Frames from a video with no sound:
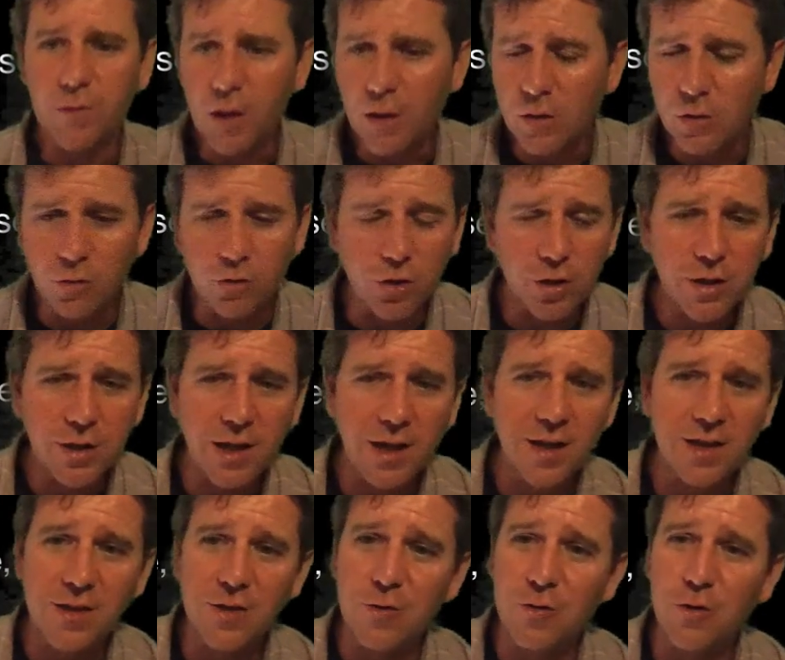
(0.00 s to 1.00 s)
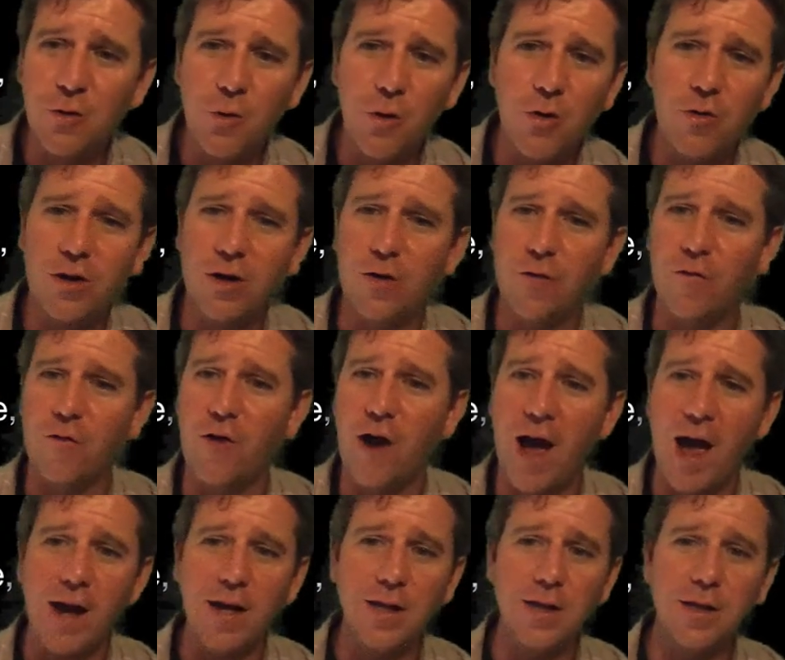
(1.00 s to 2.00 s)
So just like the old quote,
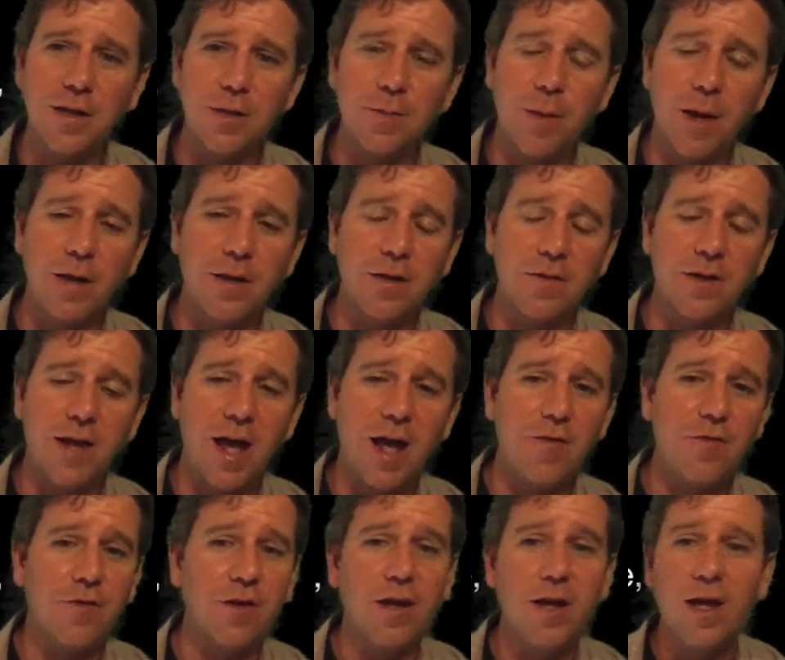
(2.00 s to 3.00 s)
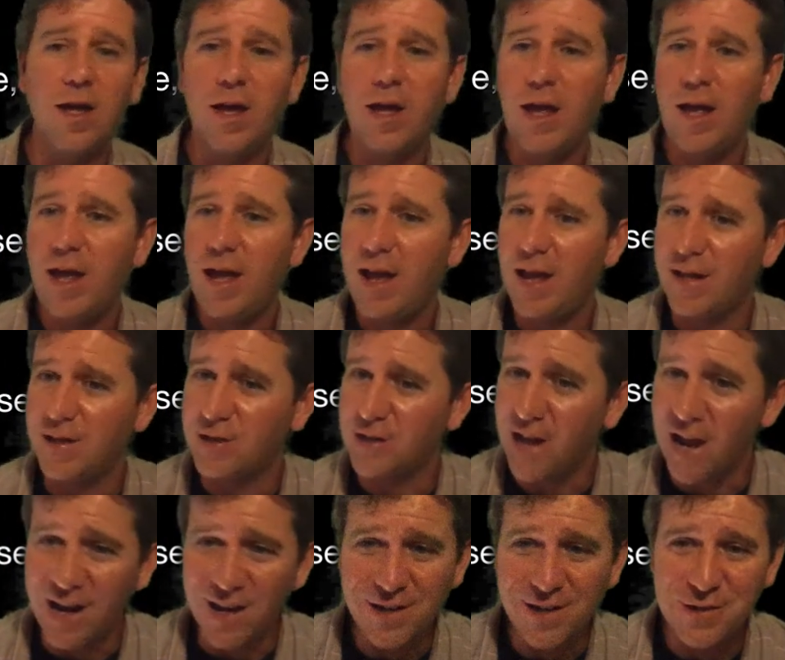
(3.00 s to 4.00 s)
variety is the spice of life, in
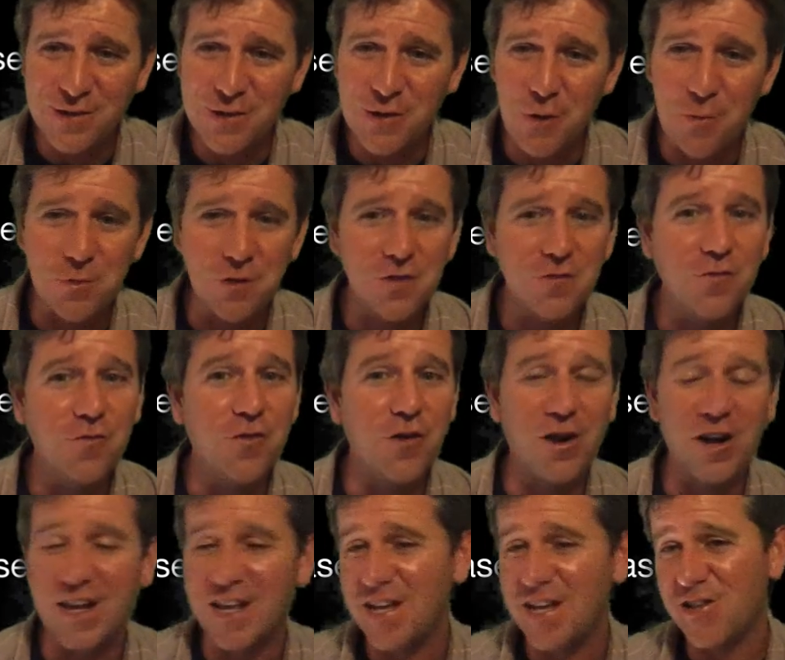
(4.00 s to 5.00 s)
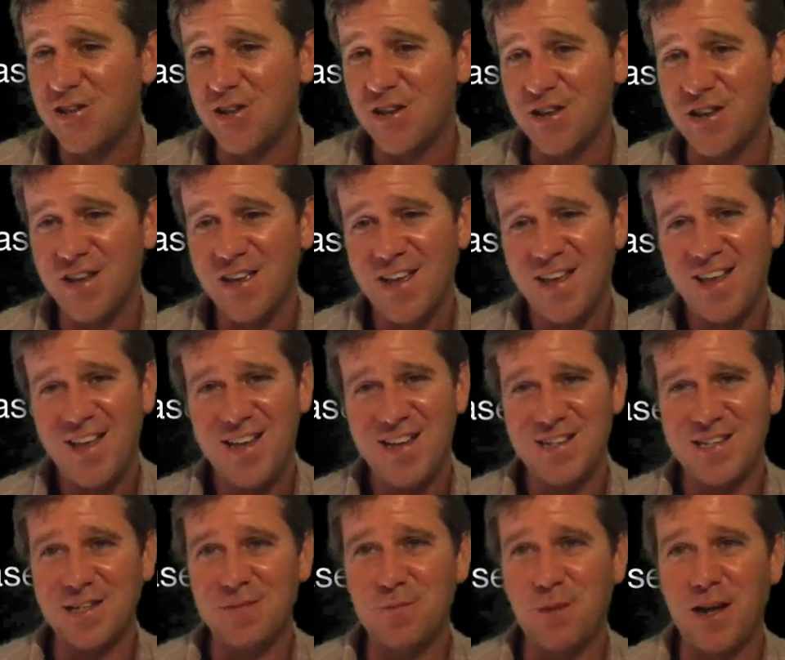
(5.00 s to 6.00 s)
genetics and genomics, variation
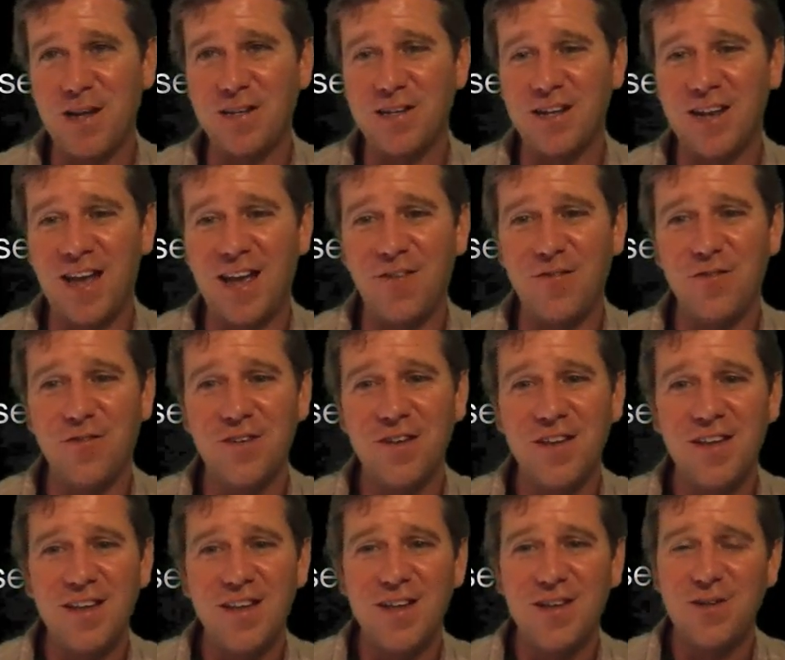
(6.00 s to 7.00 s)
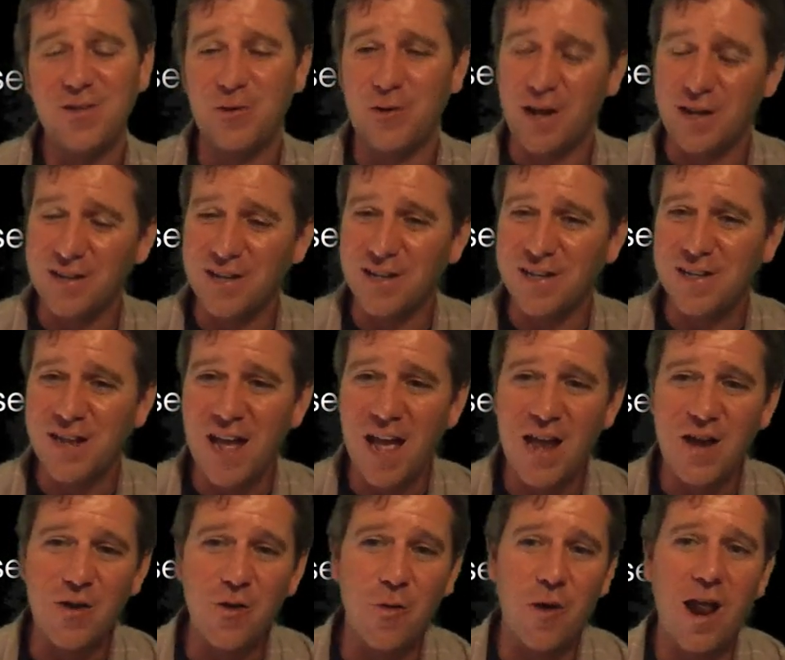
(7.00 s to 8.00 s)
is the spice of life. So as I
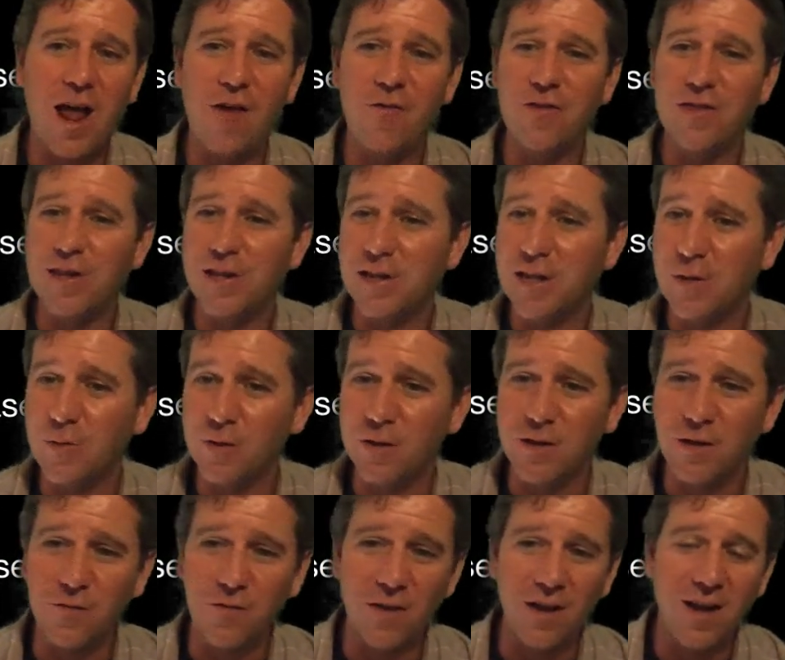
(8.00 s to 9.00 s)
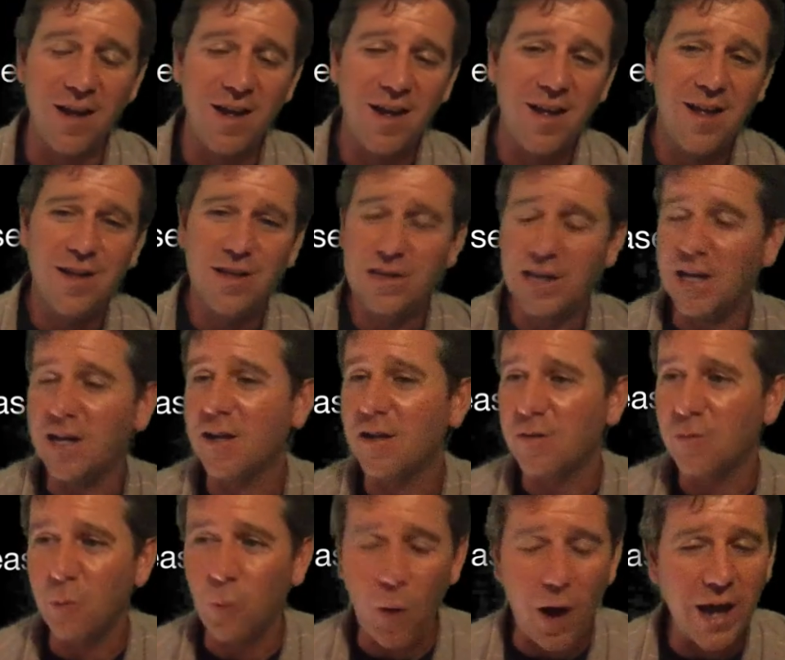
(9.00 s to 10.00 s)
said, having the sequence of a
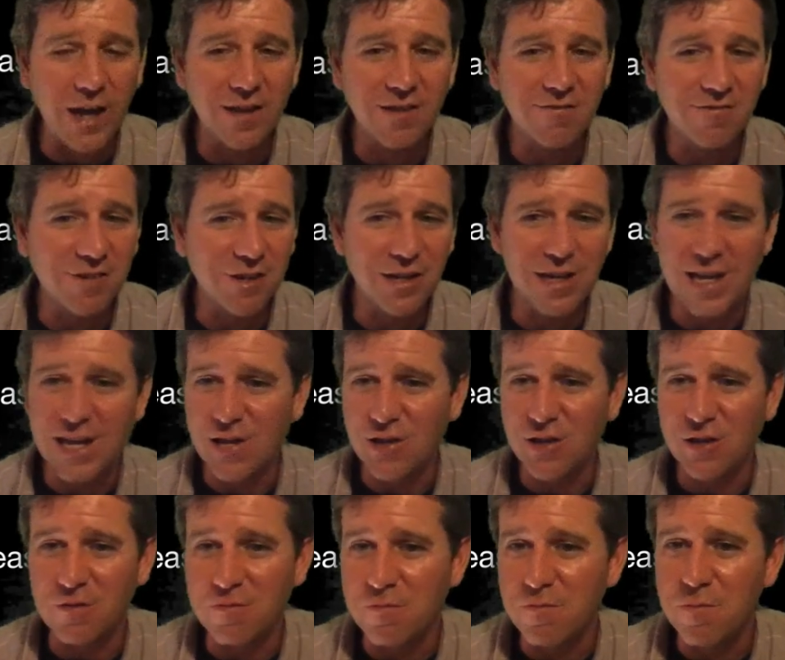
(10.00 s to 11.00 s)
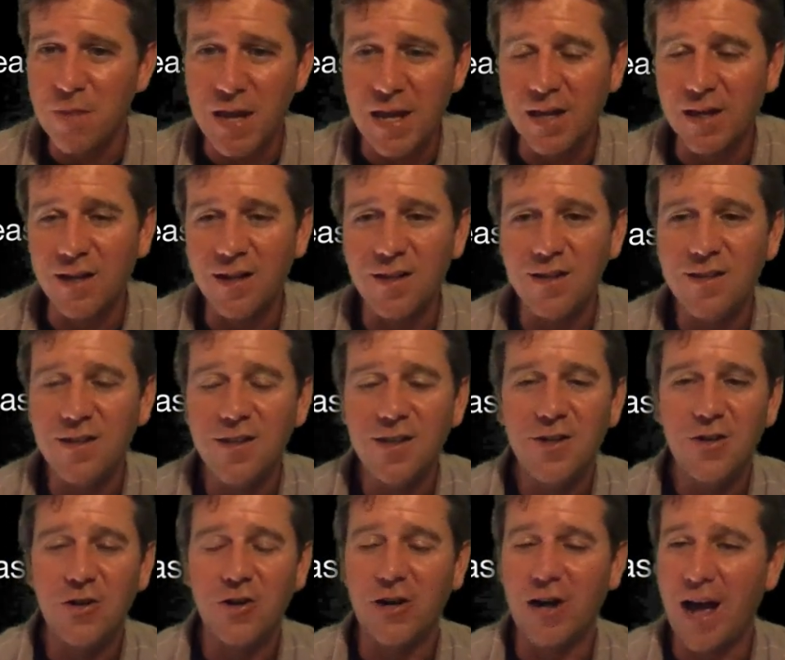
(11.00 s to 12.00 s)
single white Caucasian male
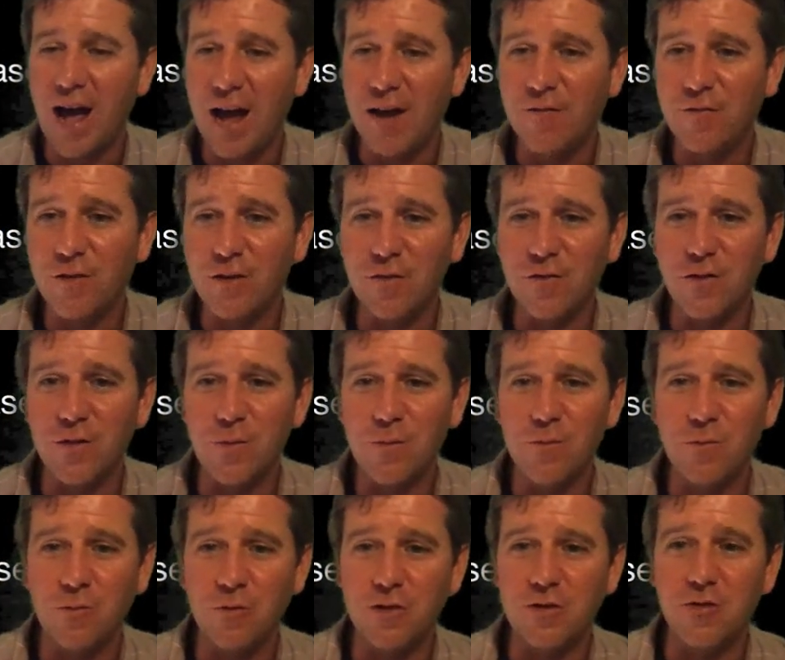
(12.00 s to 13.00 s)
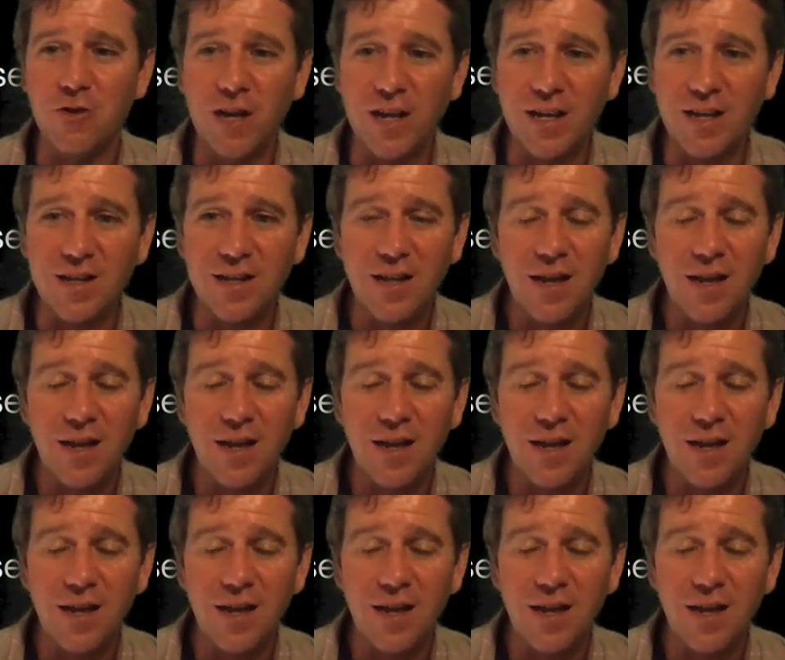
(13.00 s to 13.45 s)
or a handful of them was great.